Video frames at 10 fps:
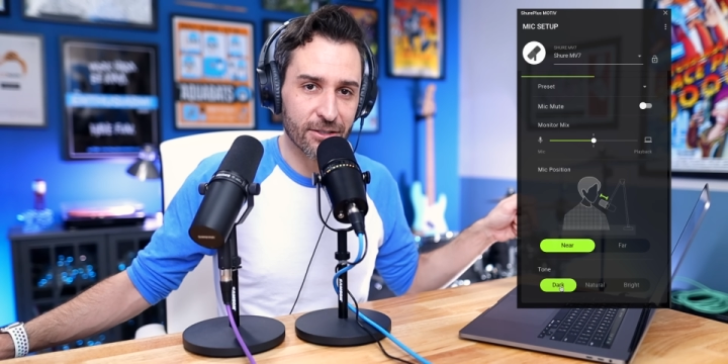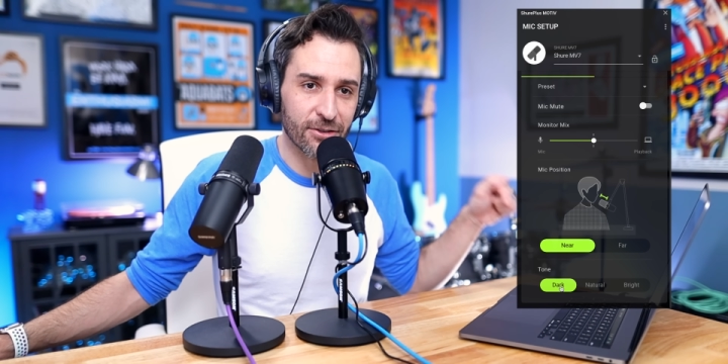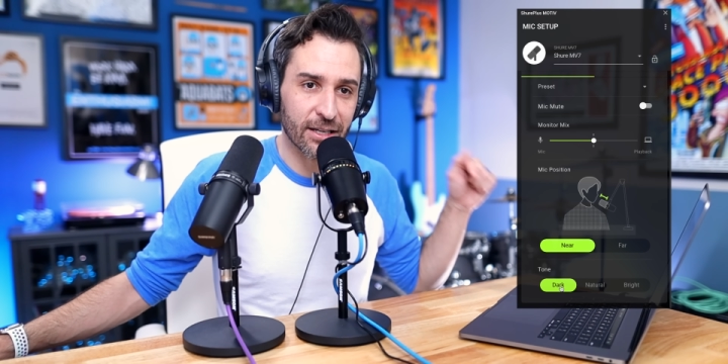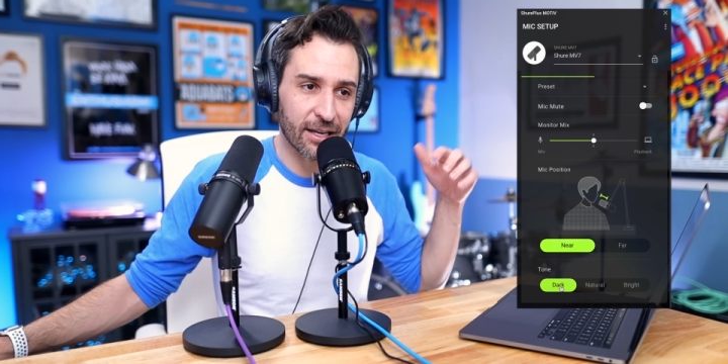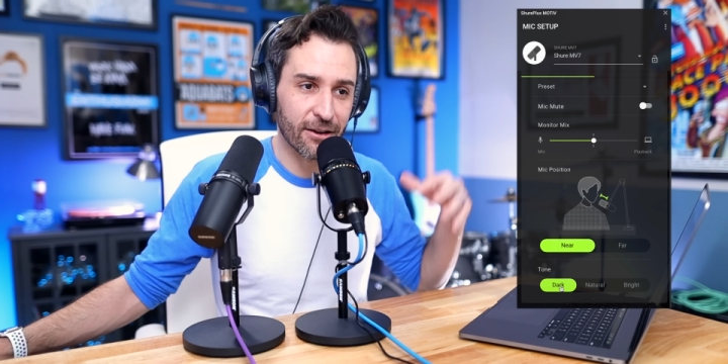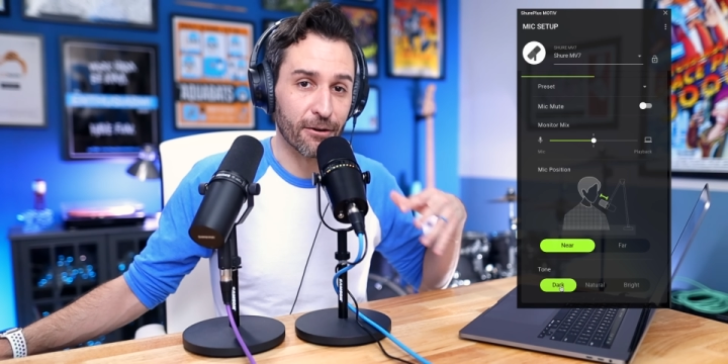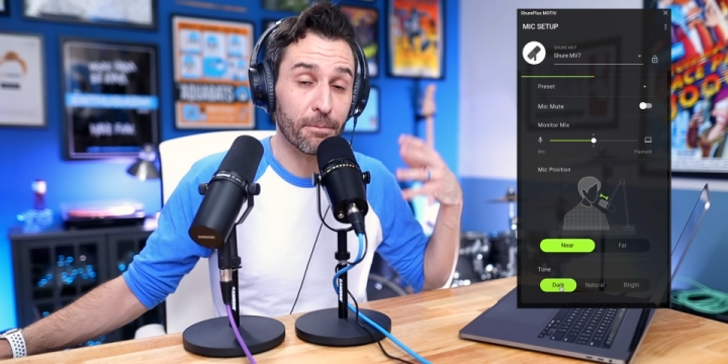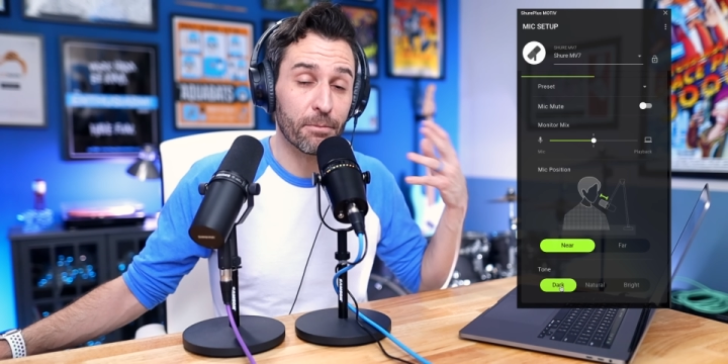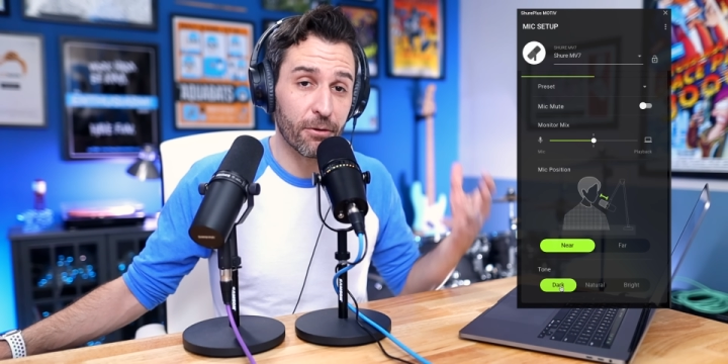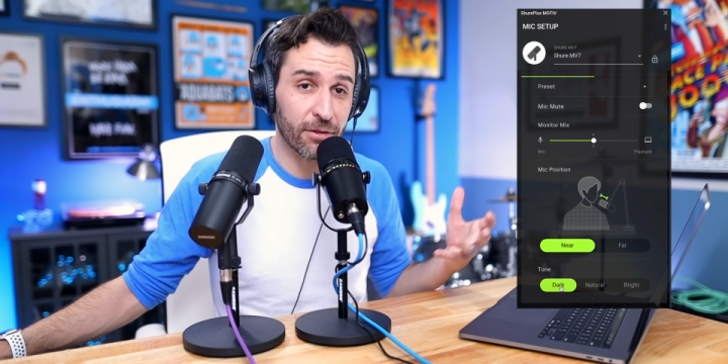So you can hear
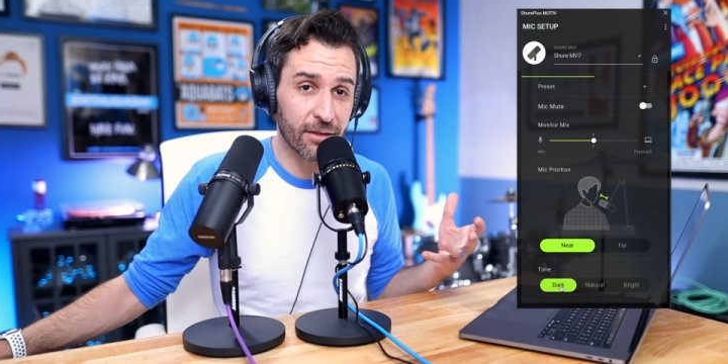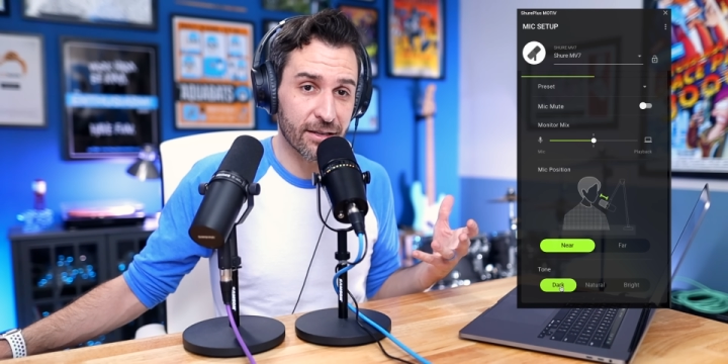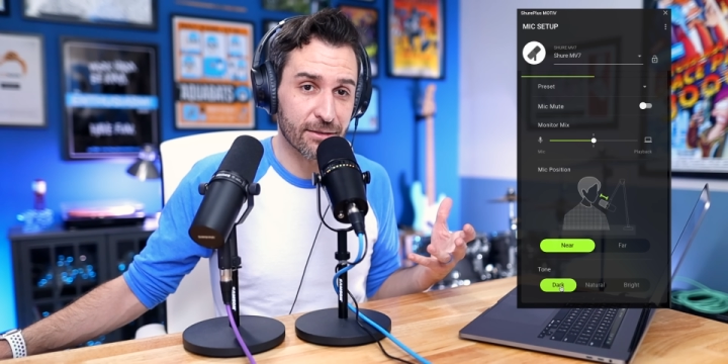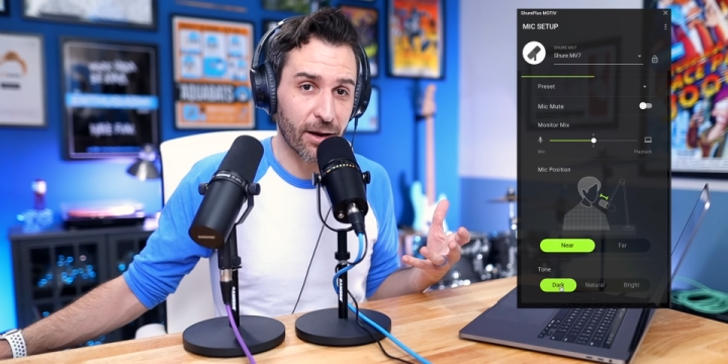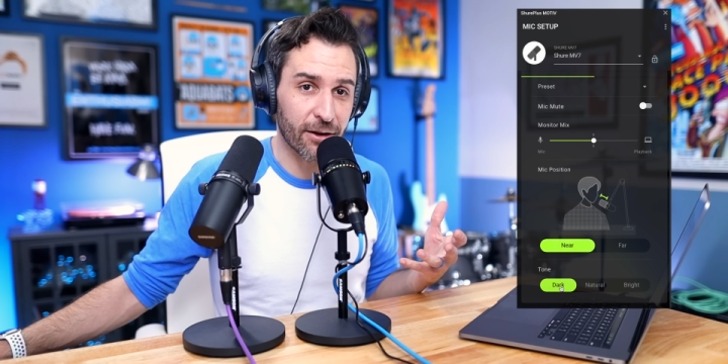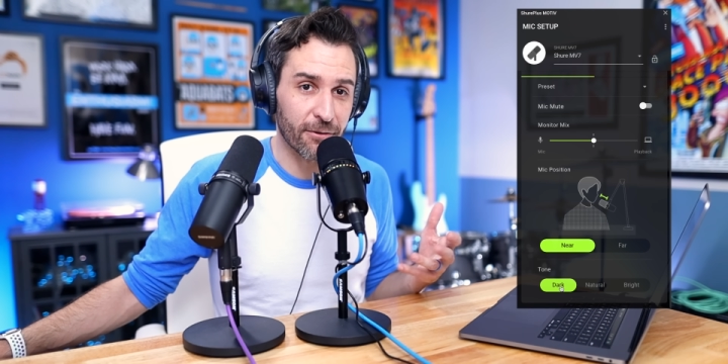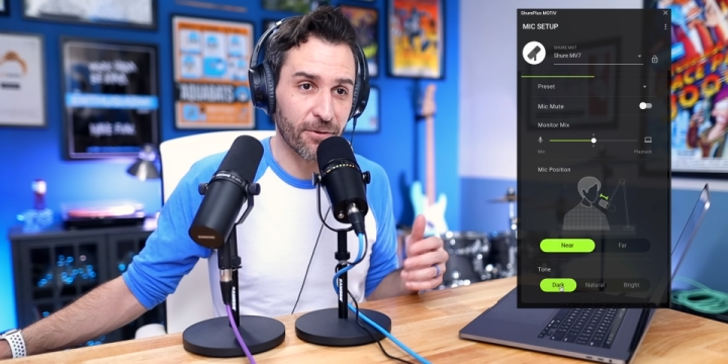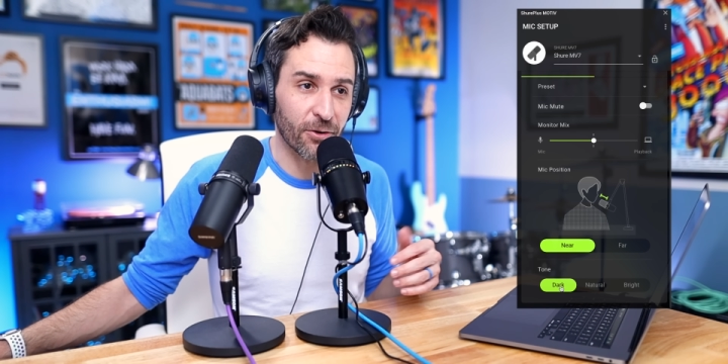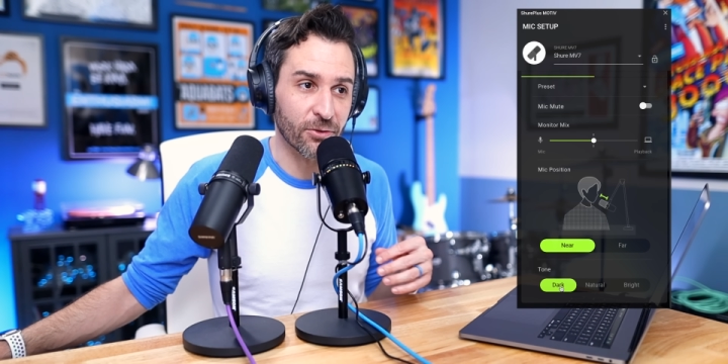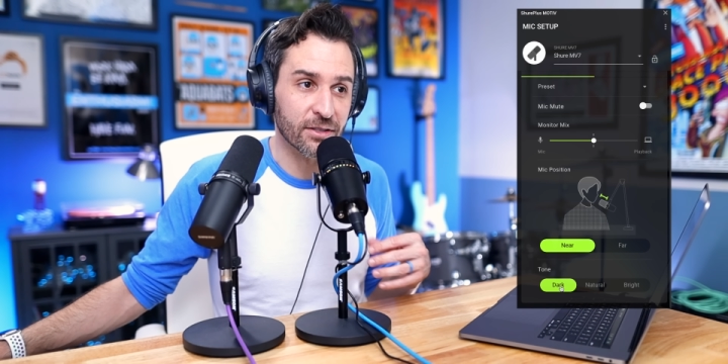both of these
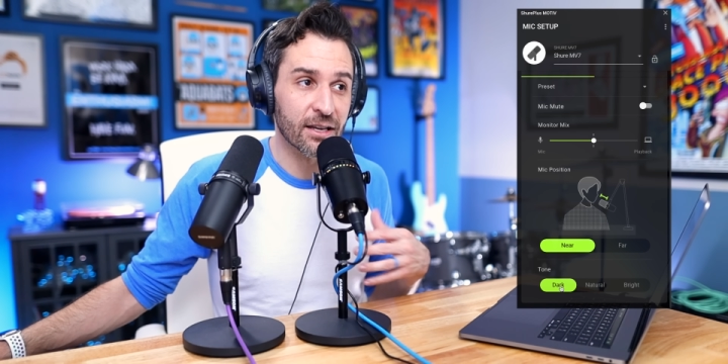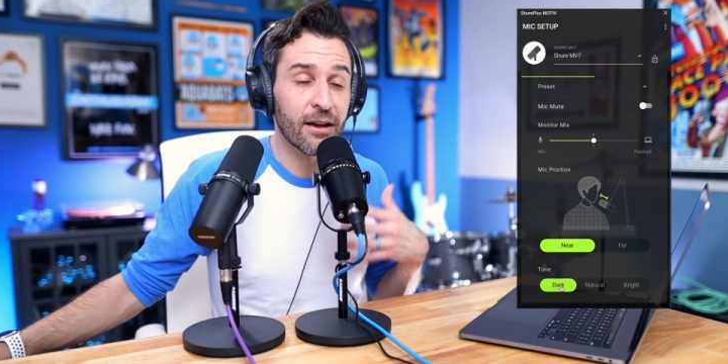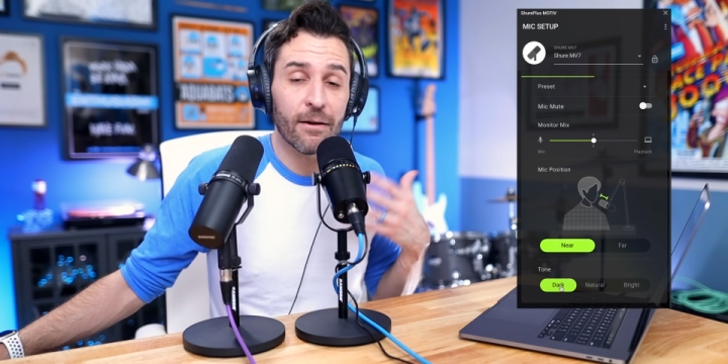microphones.